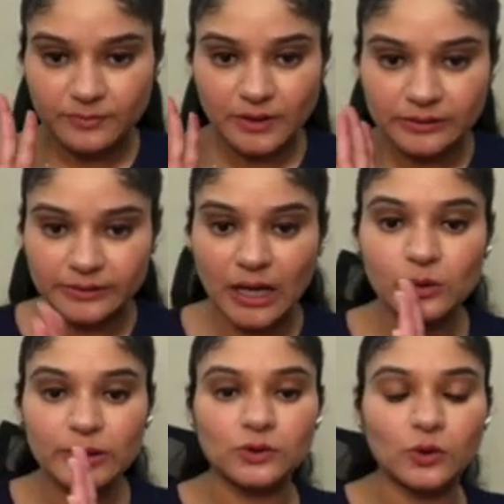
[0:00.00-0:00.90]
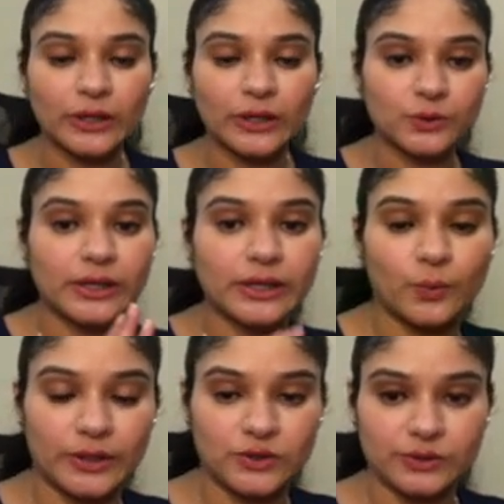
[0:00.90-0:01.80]
Now let's look into the
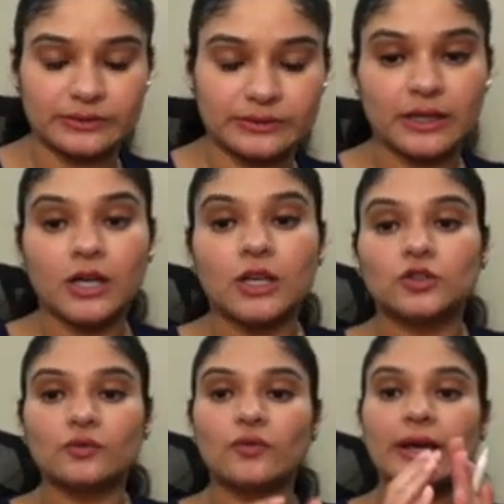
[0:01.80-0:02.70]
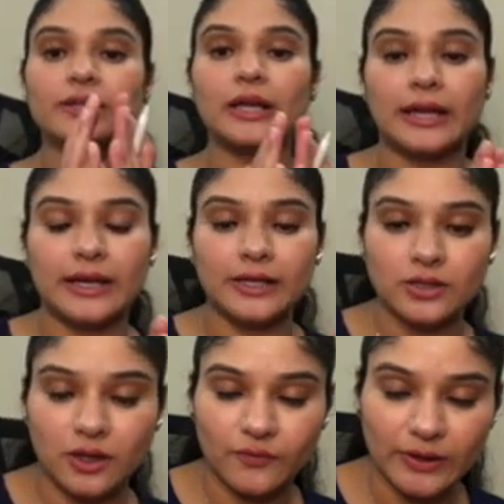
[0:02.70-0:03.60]
equations. So when
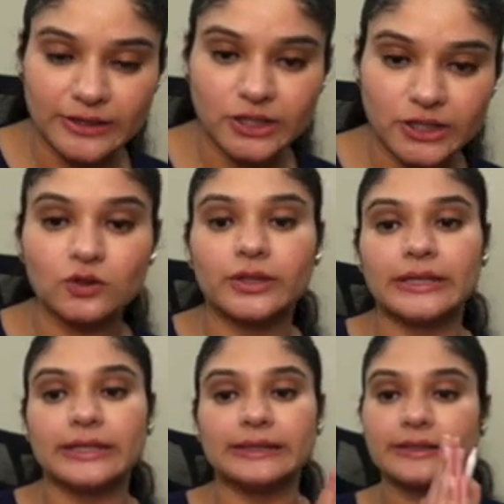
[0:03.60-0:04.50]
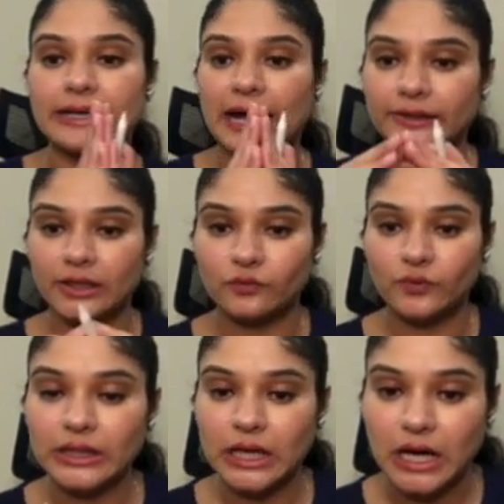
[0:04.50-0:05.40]
HNO3 is reacting with
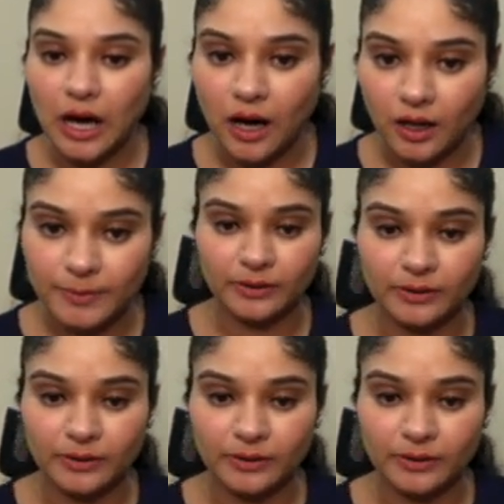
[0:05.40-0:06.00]
carbon,